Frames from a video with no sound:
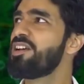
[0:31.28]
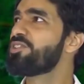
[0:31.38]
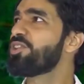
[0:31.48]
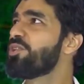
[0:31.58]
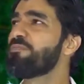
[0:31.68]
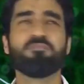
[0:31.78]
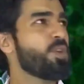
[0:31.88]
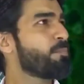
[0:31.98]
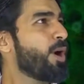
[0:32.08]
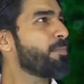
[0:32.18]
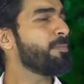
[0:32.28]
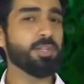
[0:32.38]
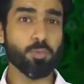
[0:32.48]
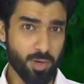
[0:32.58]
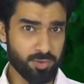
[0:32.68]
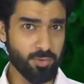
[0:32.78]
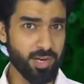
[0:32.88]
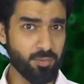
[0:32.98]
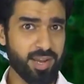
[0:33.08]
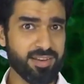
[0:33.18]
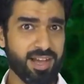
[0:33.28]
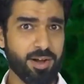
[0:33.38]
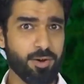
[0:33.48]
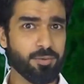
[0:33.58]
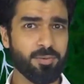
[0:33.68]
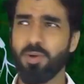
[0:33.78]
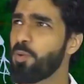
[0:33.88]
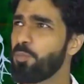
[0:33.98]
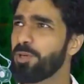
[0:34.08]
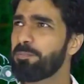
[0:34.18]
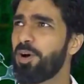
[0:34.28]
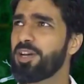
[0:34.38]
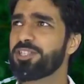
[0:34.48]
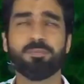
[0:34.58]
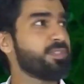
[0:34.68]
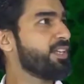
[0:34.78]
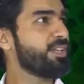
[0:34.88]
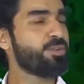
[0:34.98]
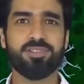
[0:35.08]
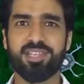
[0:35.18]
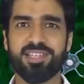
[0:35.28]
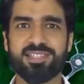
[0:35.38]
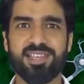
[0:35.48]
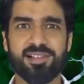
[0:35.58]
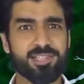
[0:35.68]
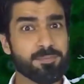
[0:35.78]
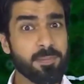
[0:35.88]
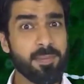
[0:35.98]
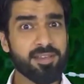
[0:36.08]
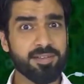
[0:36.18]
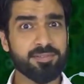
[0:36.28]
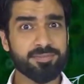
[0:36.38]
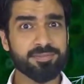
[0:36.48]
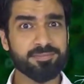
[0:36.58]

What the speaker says: So you're probably wondering right now, what possibly could these cells be made of?